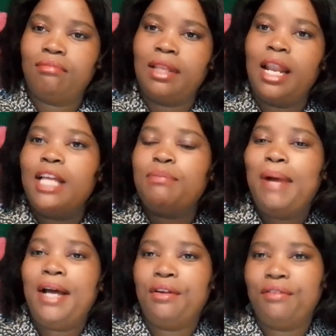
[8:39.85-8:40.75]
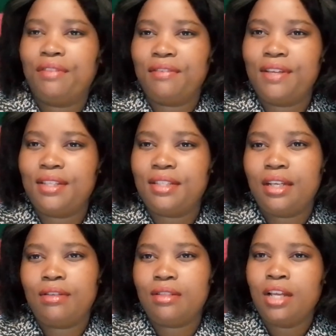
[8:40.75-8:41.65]
the last part of the first year,
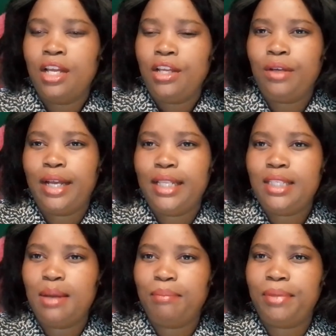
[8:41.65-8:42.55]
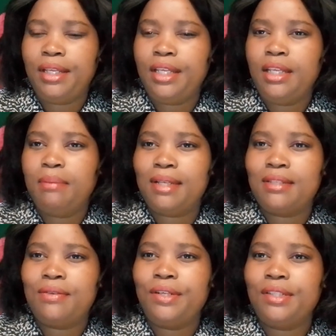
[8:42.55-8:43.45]
because you get some BE
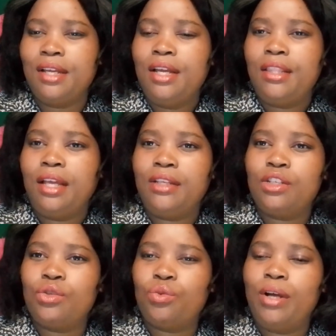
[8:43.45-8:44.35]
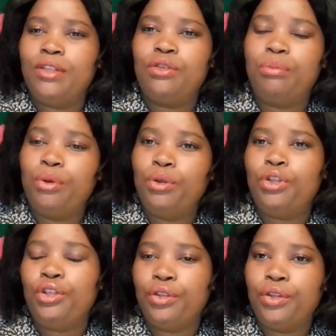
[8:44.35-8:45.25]
bursaries that just want to
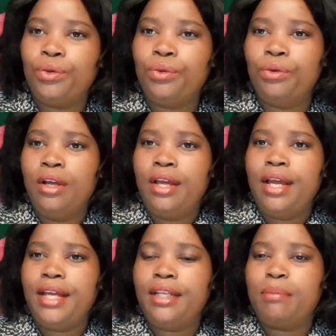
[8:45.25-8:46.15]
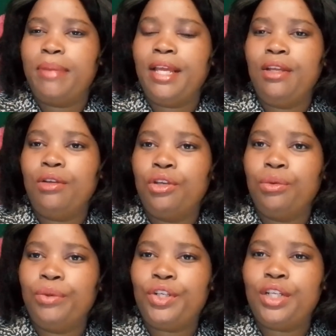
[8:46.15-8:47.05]
push you through and pay your
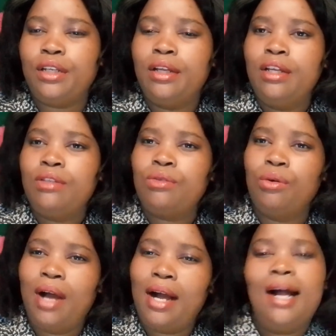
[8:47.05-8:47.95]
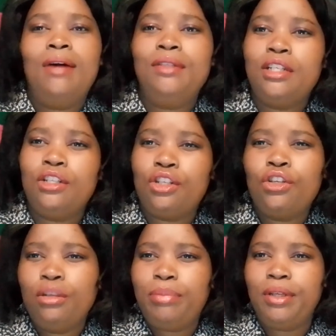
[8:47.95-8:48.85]
tuition. So accounting
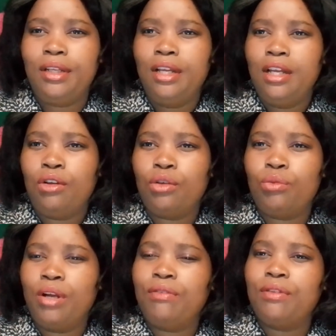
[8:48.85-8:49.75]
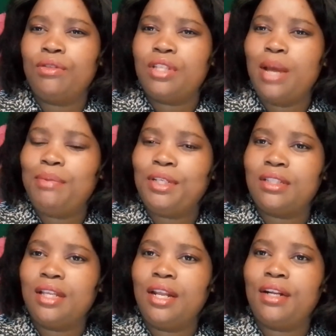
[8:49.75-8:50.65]
should be not one of those subjects
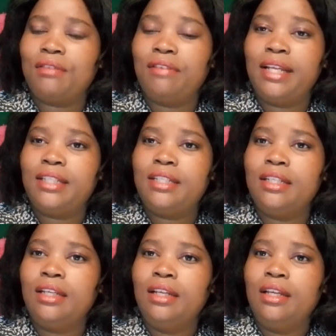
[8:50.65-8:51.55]
that are reflecting